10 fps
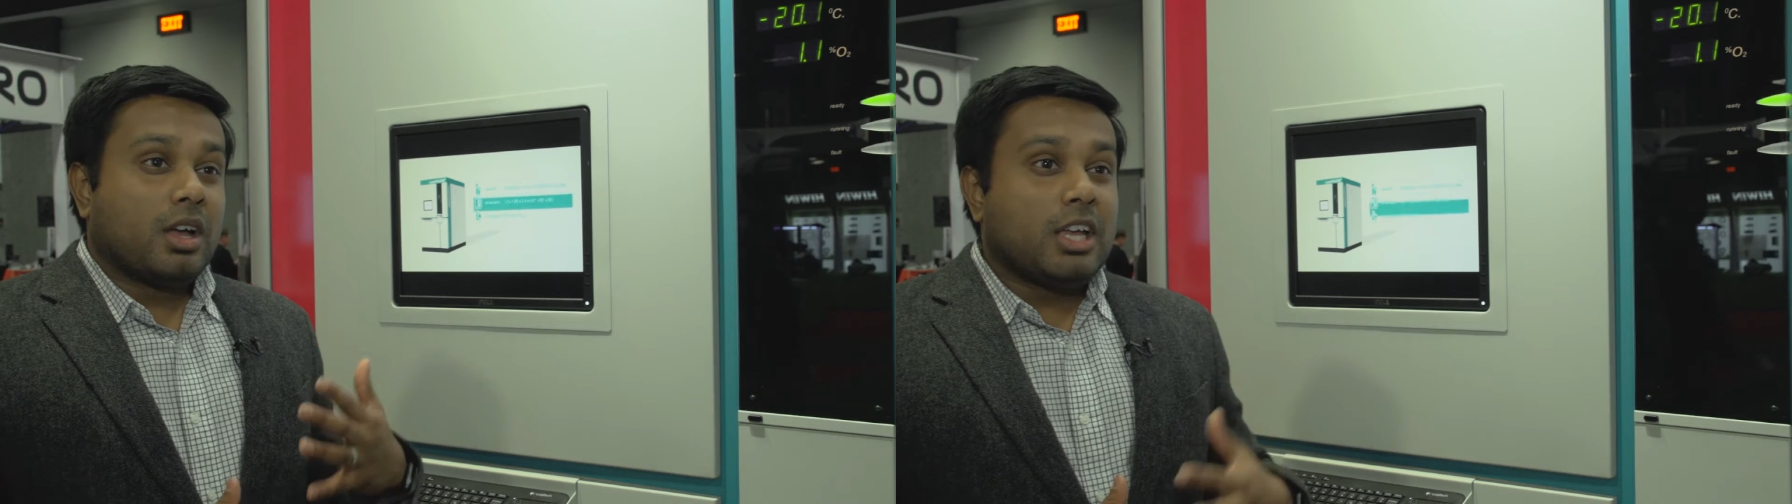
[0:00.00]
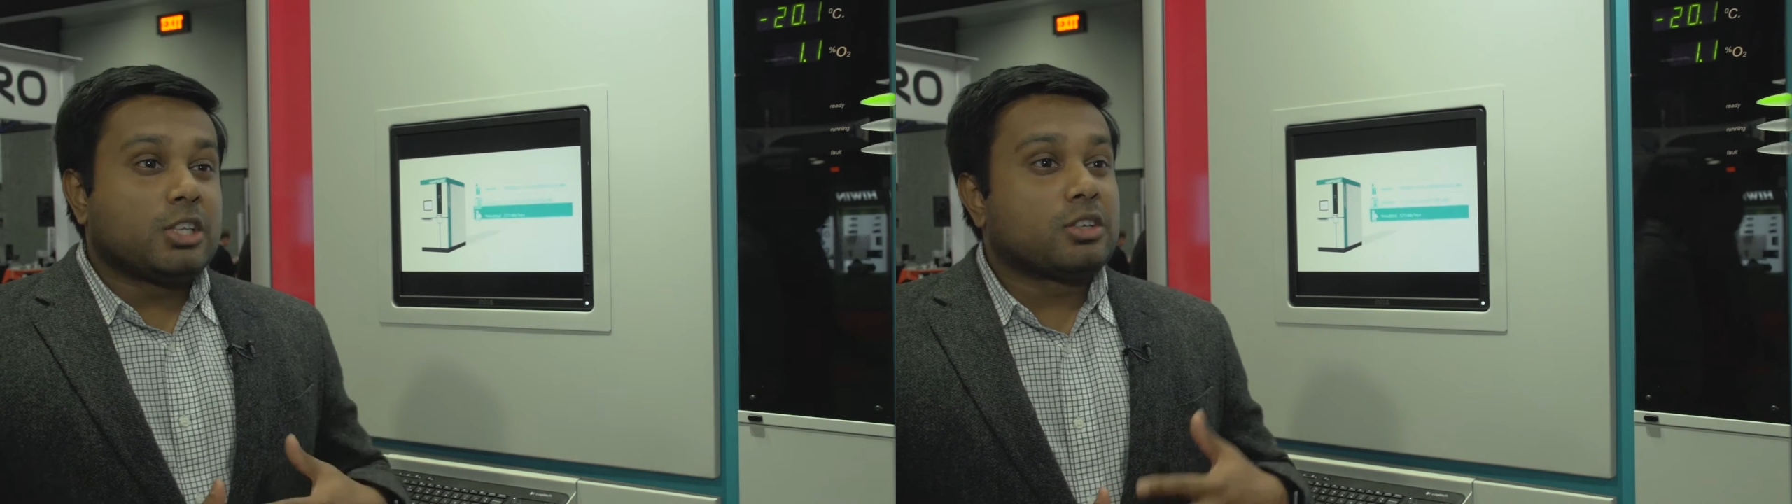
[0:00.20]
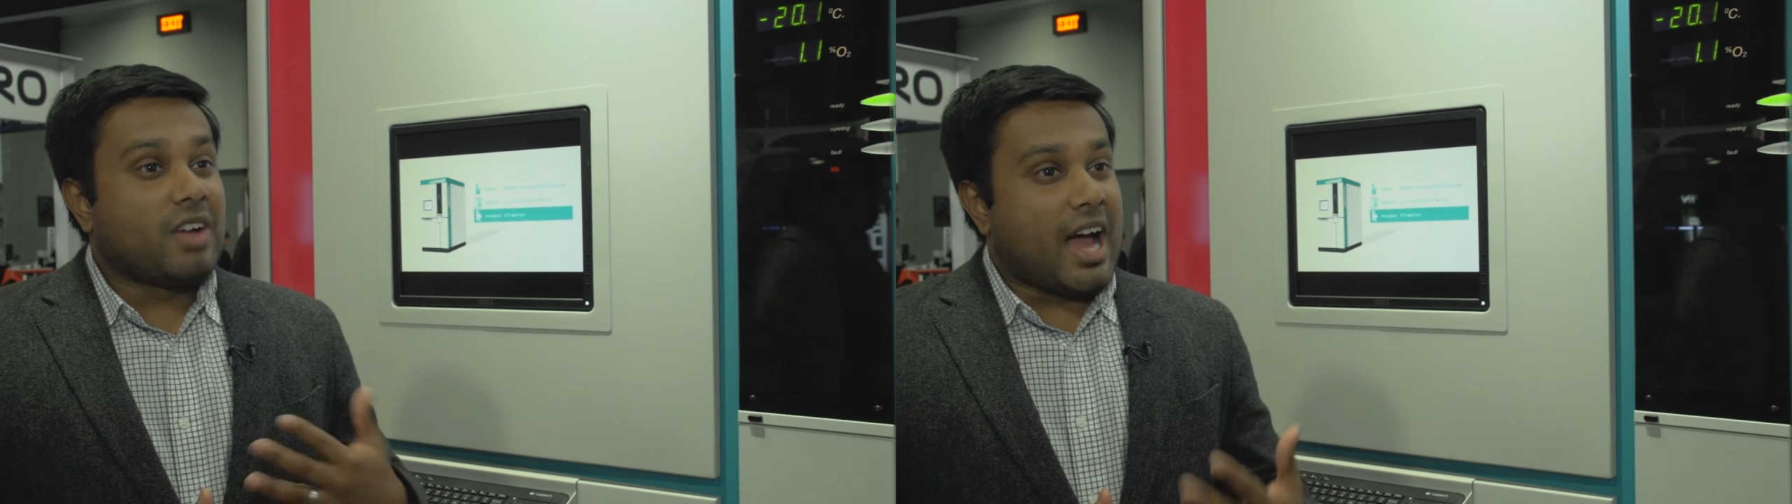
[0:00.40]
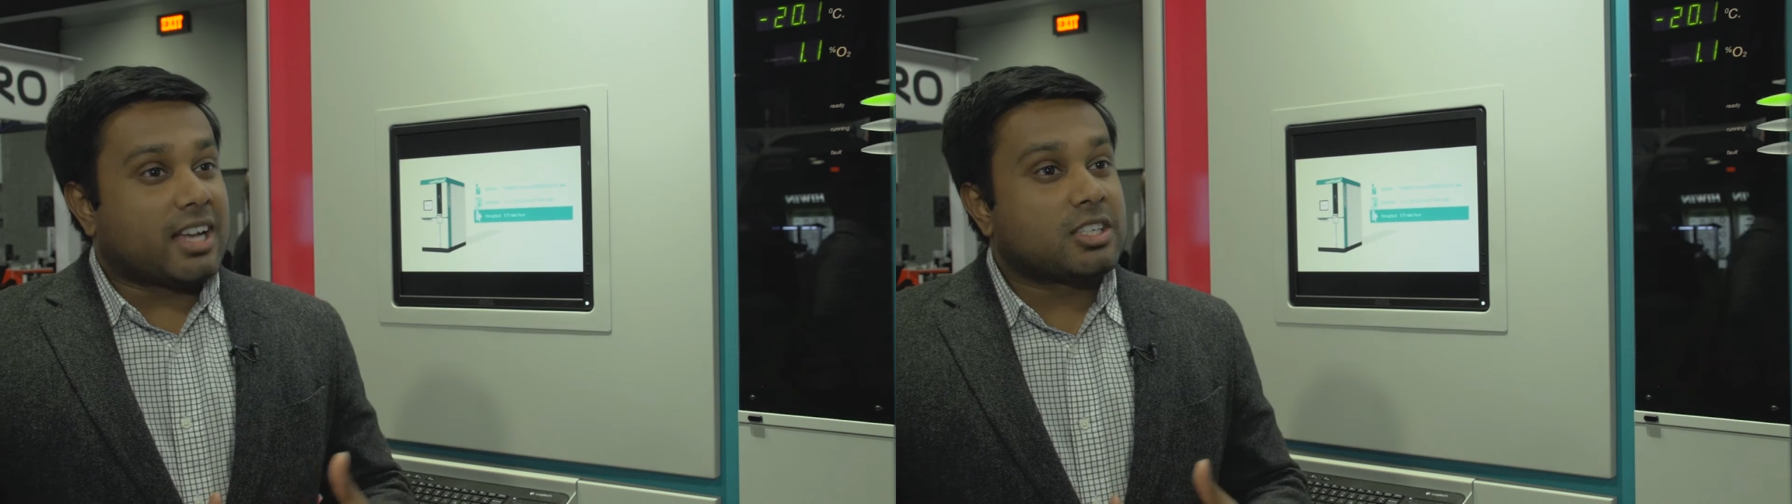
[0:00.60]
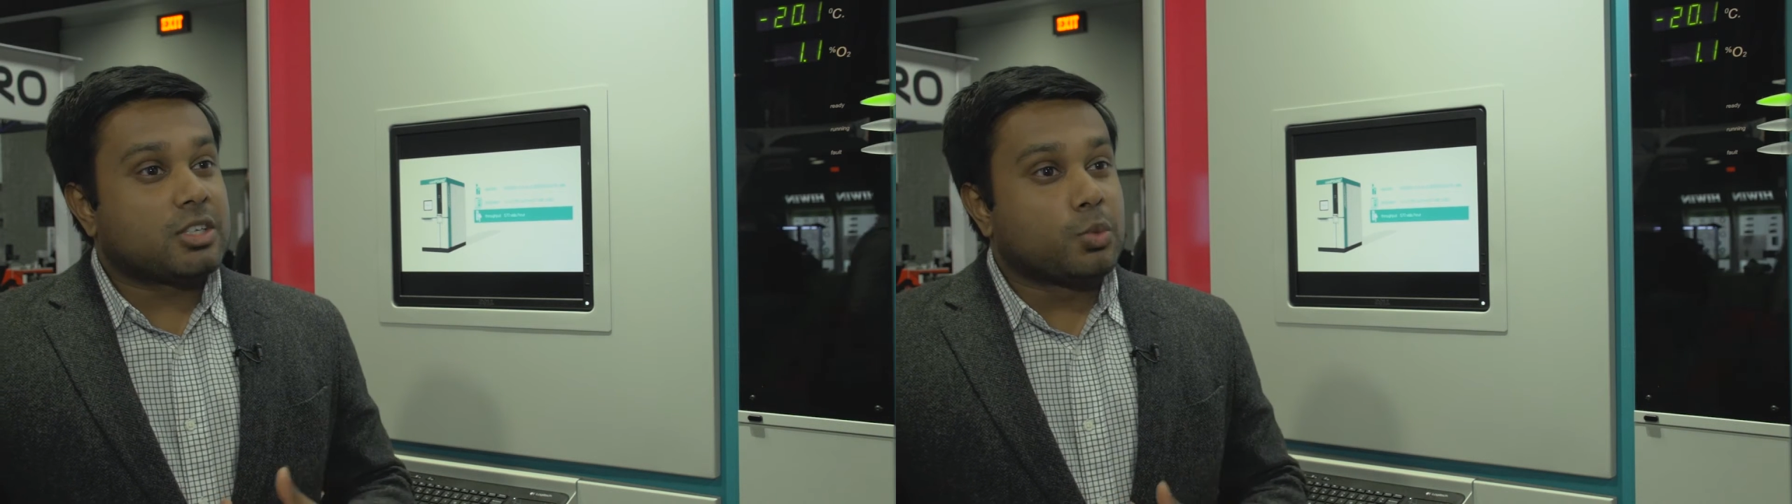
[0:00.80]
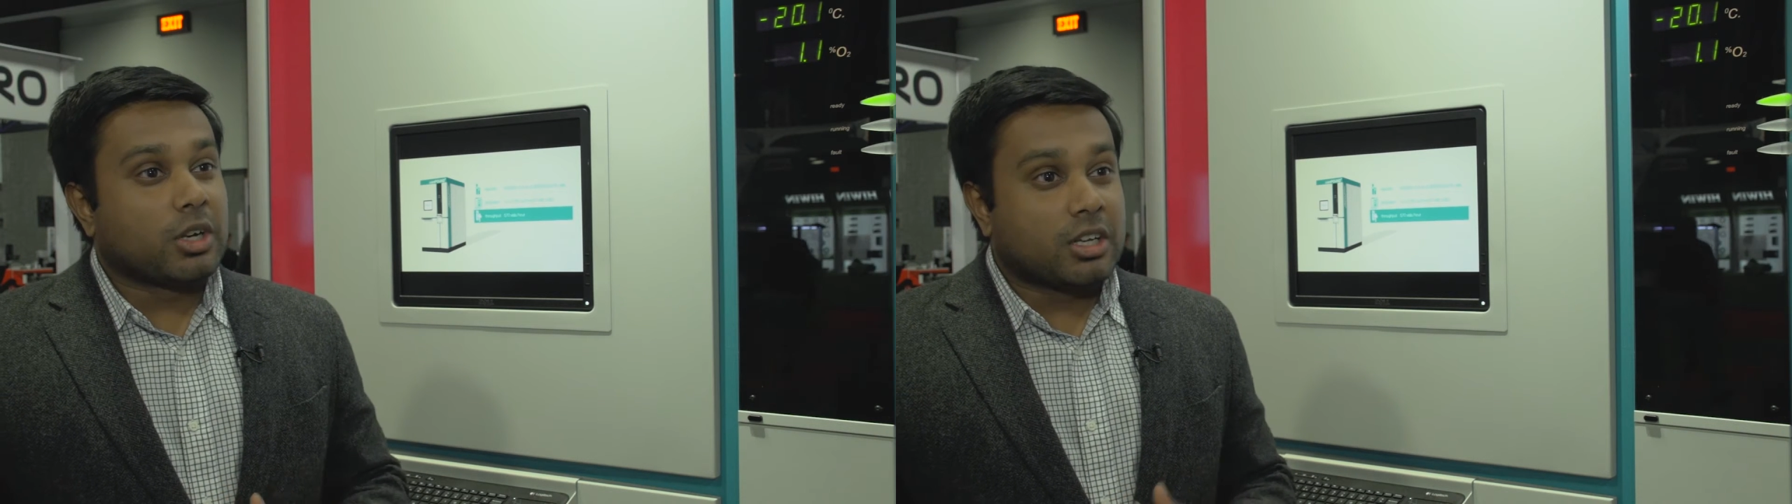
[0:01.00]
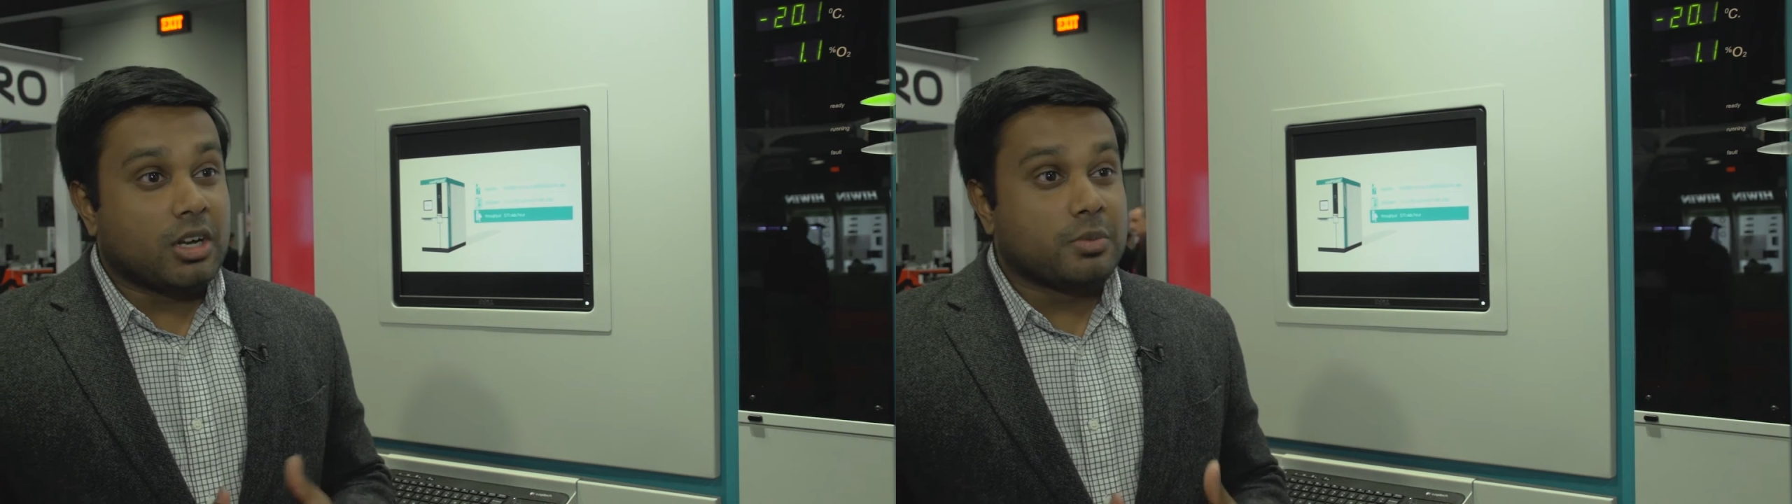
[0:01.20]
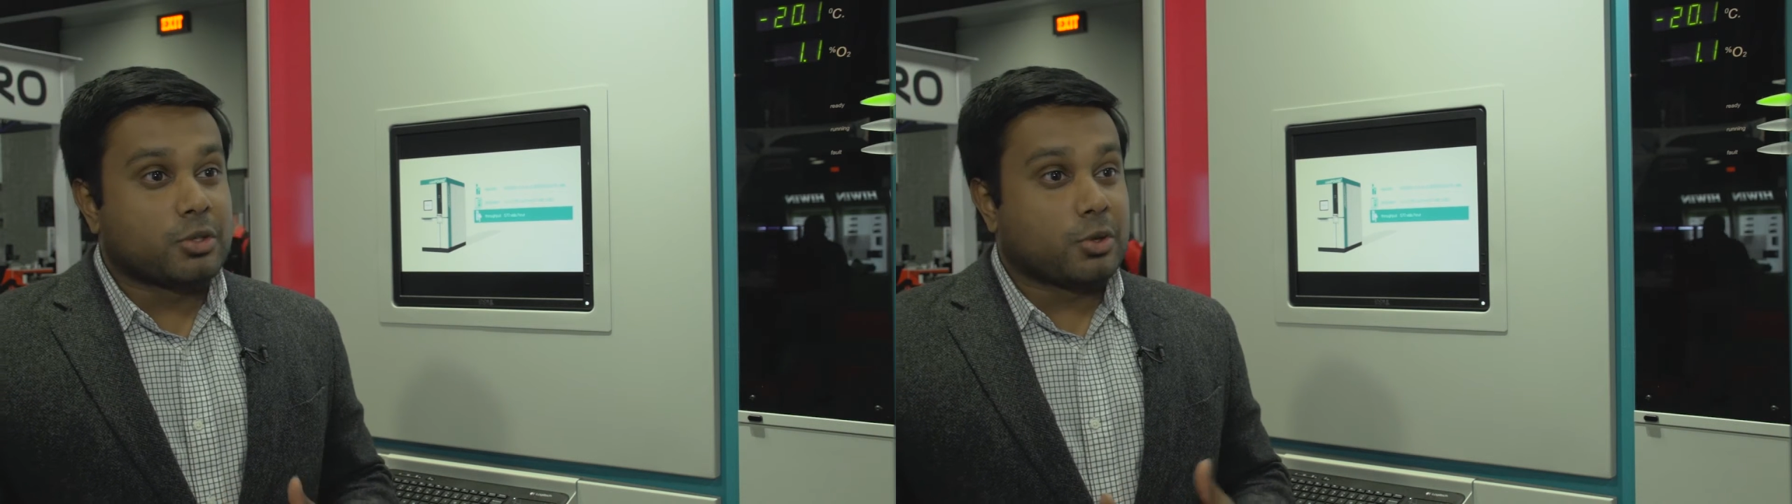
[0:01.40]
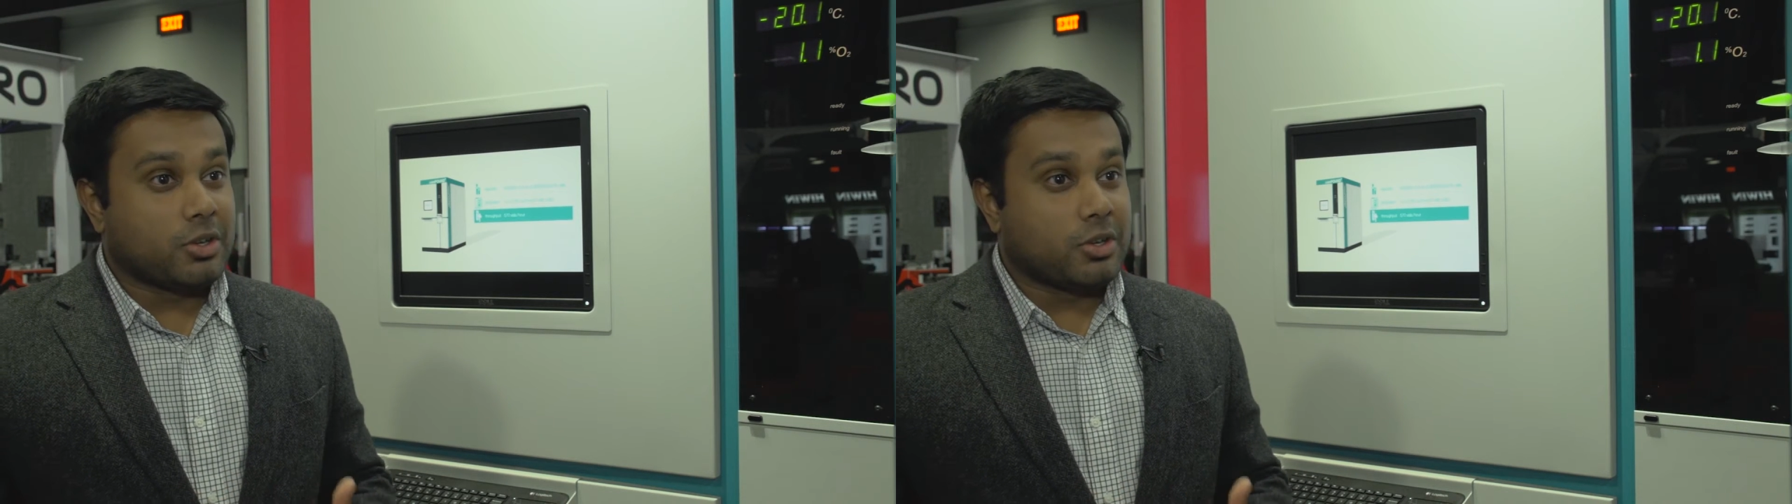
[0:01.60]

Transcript: ease of access when it comes to